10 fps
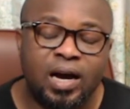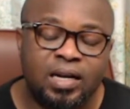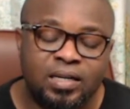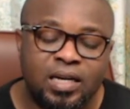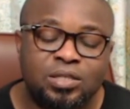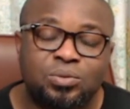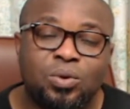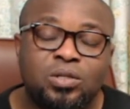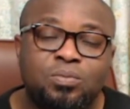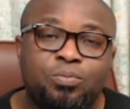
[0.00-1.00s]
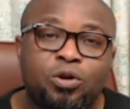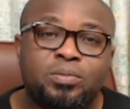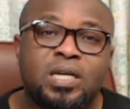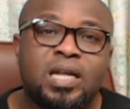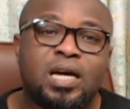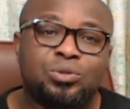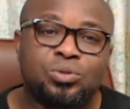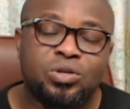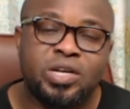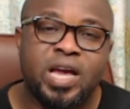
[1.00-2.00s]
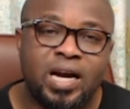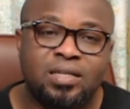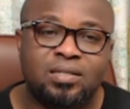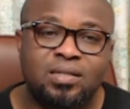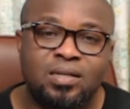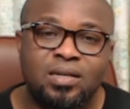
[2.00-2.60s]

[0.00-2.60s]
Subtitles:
And that's what prompted her to react